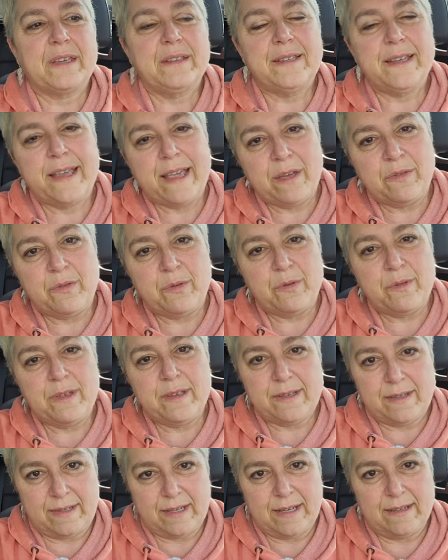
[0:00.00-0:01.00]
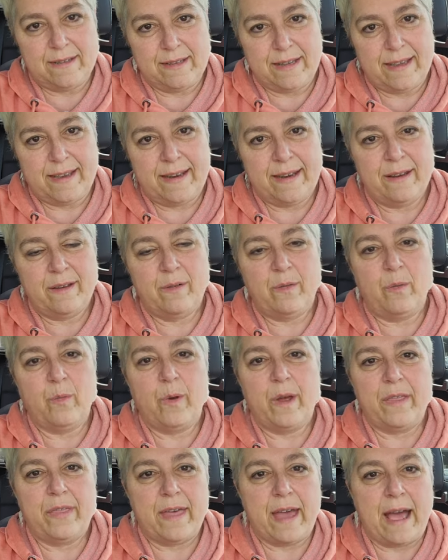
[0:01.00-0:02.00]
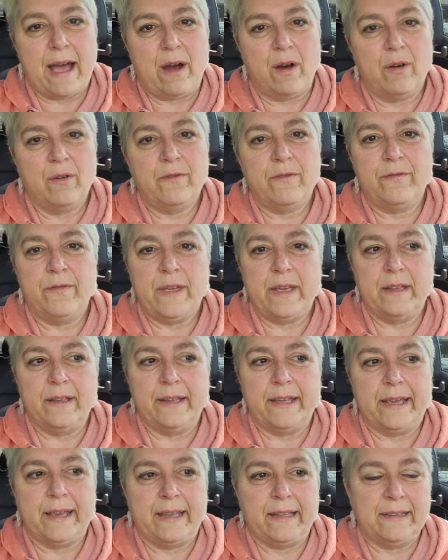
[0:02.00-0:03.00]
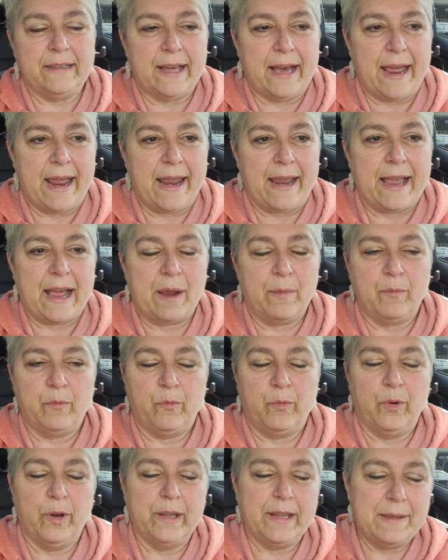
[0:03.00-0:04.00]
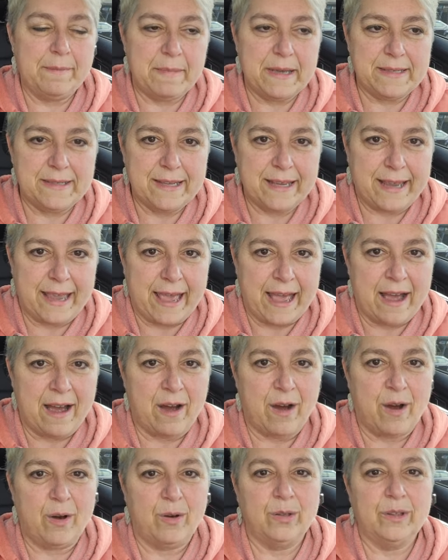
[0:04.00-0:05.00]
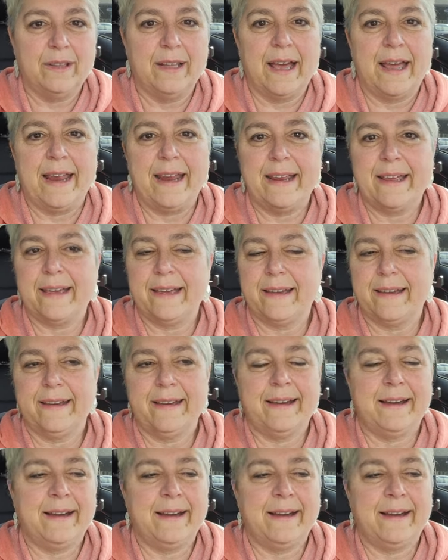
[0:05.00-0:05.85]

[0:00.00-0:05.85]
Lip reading: to get through this season without feeling like I'm really missing out, like